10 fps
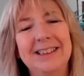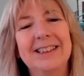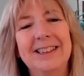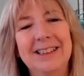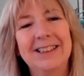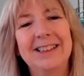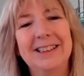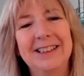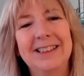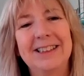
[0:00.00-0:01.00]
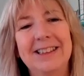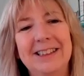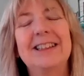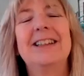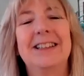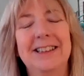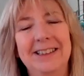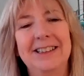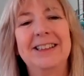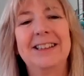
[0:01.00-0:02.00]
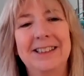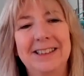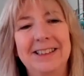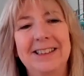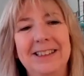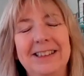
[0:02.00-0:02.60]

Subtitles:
No words are spoken by the person on screen.